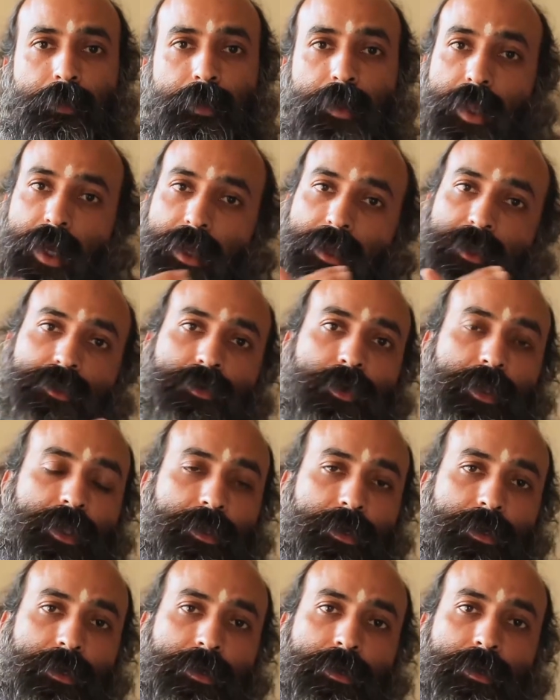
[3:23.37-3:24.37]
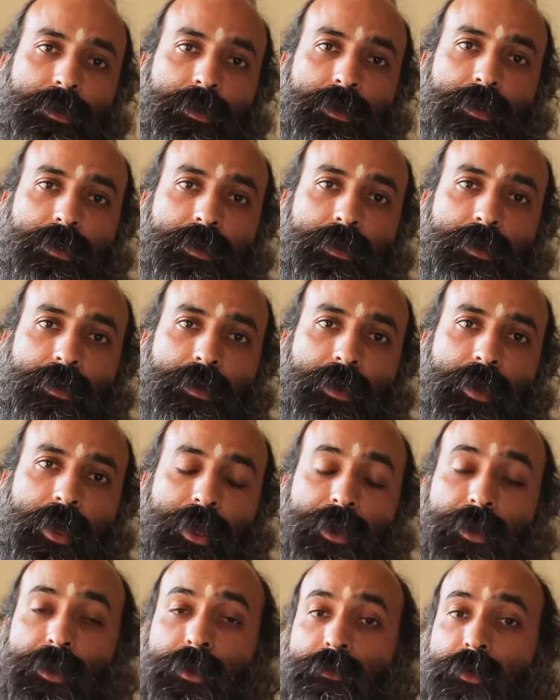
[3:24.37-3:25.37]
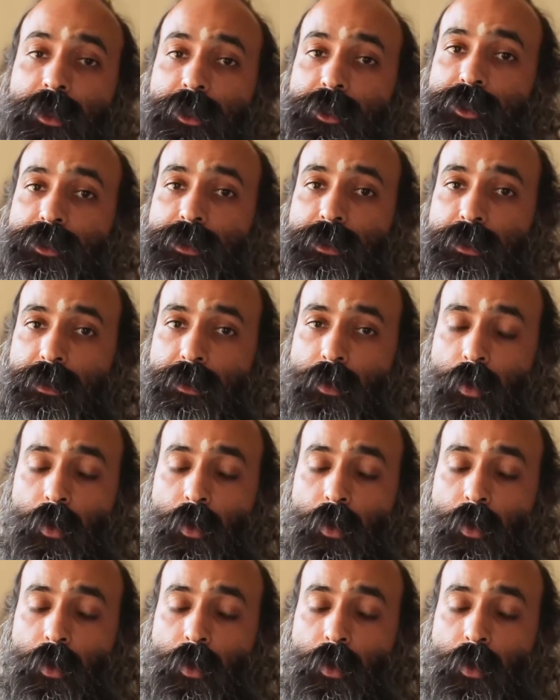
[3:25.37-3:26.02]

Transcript: That is when the intervention